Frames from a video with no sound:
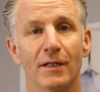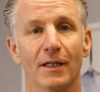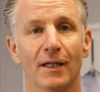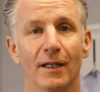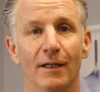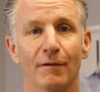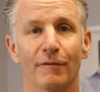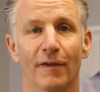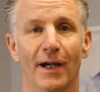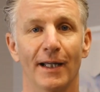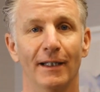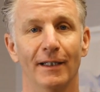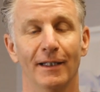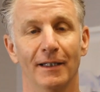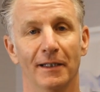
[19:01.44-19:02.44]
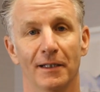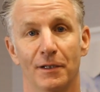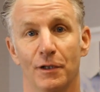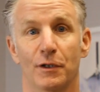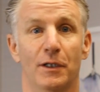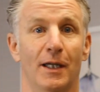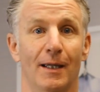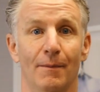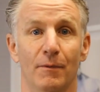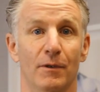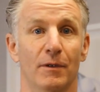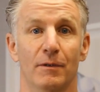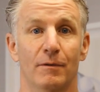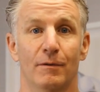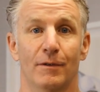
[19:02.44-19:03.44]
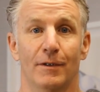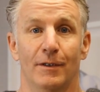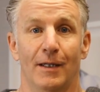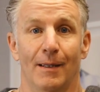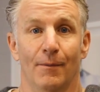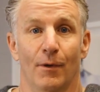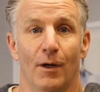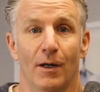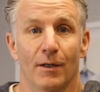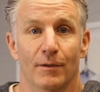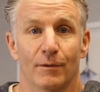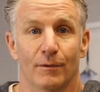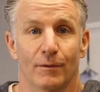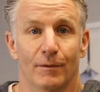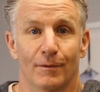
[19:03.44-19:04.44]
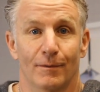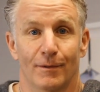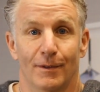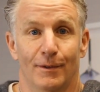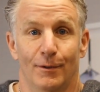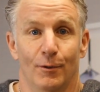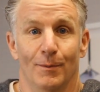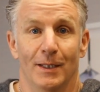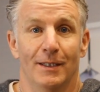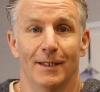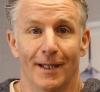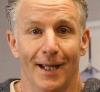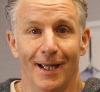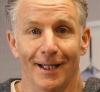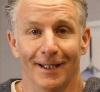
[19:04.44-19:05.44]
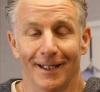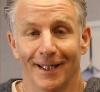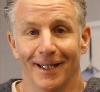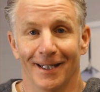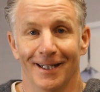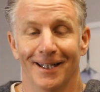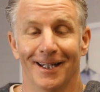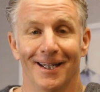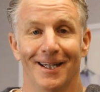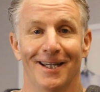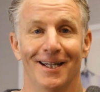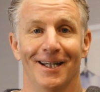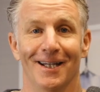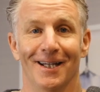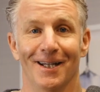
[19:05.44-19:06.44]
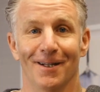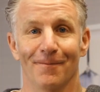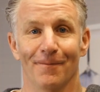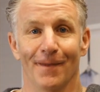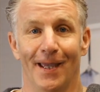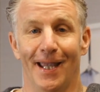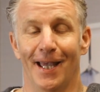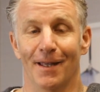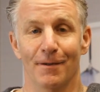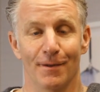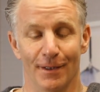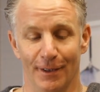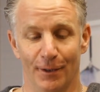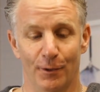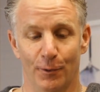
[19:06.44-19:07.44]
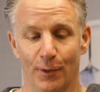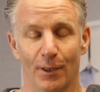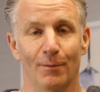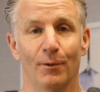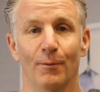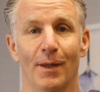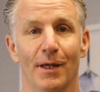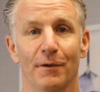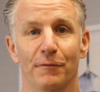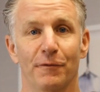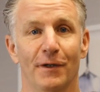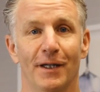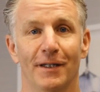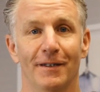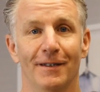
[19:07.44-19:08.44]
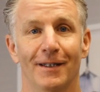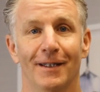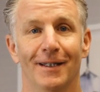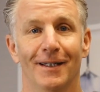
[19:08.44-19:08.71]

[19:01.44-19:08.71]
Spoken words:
in, and finally it just came all to me today. And I had an incredible amount of fun.